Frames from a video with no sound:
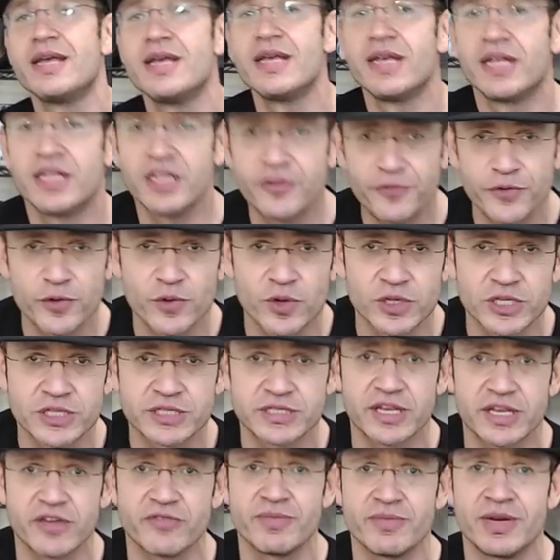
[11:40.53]
And if you want to
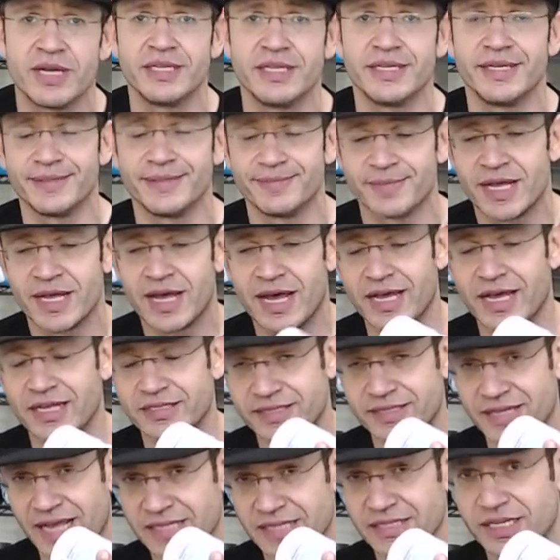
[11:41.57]
save money, as
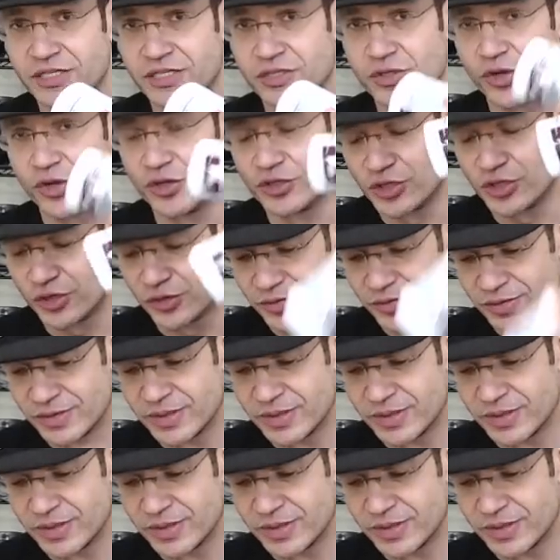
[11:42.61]
I told you,